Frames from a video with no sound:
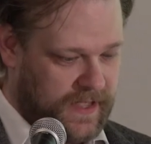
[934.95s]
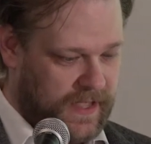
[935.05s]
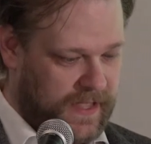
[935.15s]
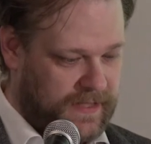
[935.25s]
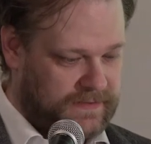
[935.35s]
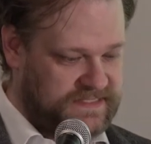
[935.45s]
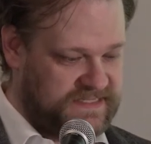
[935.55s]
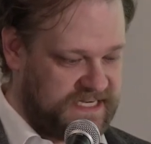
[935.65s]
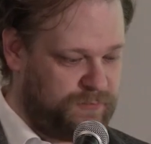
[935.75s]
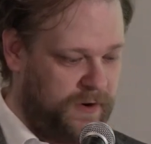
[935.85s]

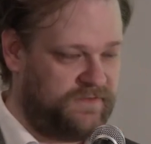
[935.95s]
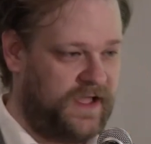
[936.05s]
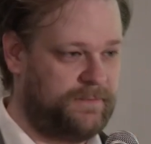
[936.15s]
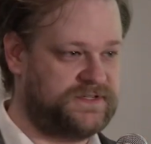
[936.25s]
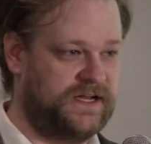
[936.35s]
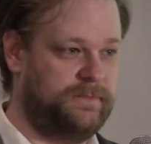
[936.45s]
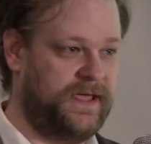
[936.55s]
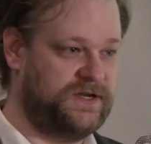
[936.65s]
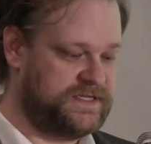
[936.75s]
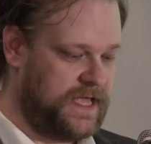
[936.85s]
6.5% uh, of the
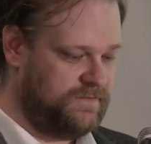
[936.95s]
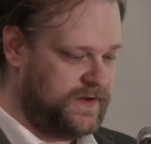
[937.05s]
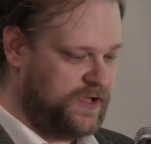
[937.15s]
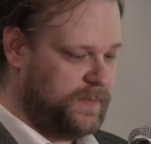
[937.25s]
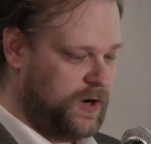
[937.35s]
pages had video,